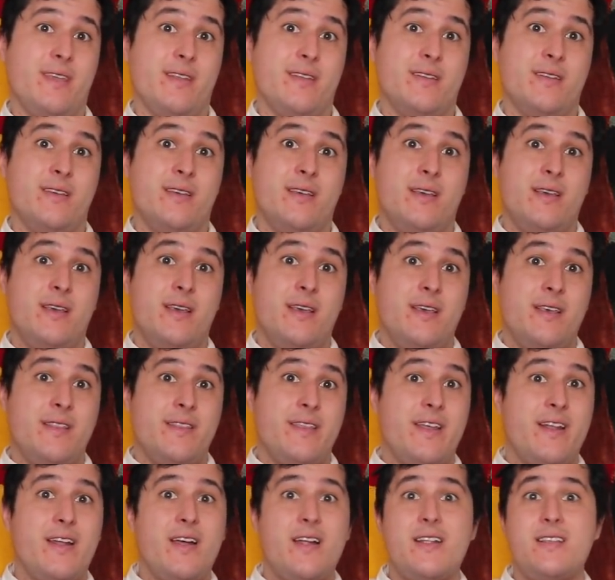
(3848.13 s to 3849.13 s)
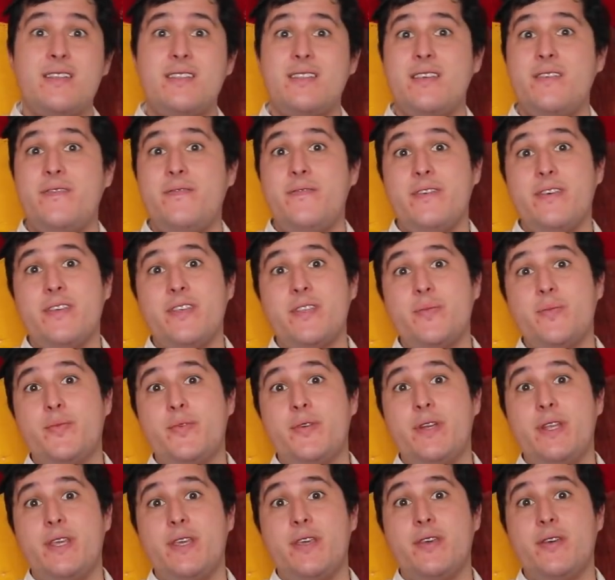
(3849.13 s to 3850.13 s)
And that honestly feels
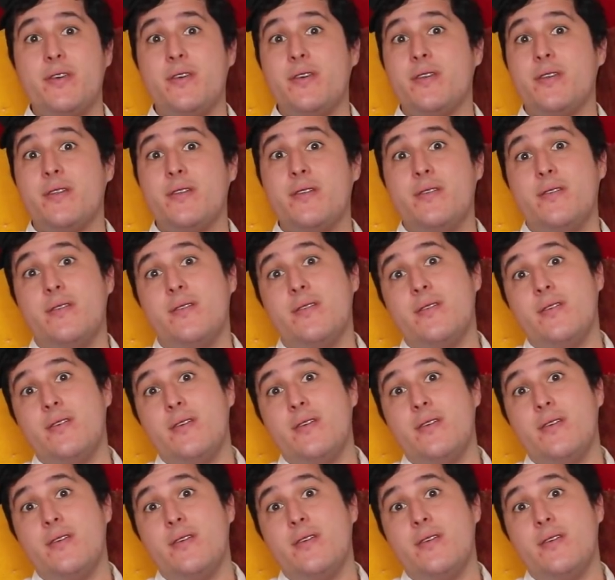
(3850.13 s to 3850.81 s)
pretty good.